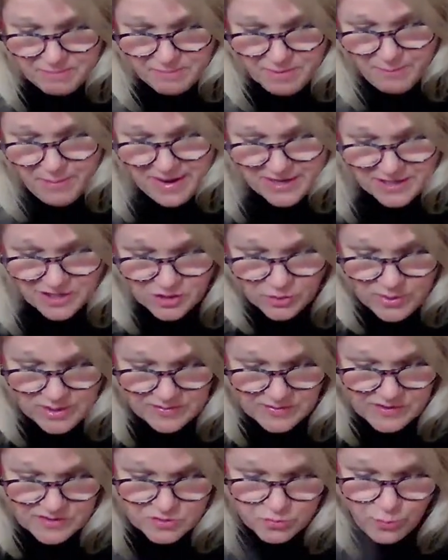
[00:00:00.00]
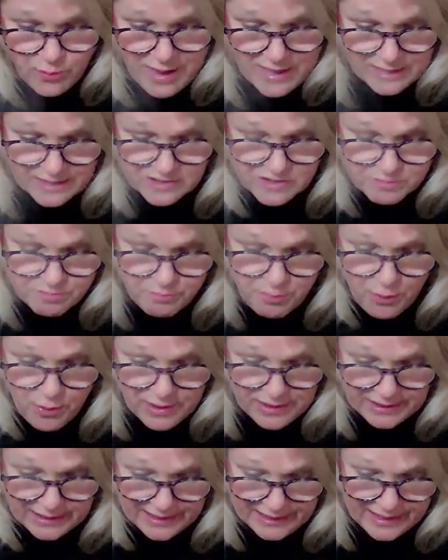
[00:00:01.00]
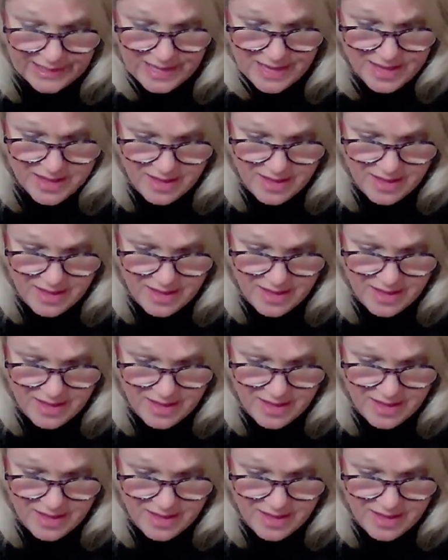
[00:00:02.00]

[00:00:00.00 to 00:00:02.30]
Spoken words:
But by doing this while it's boiling,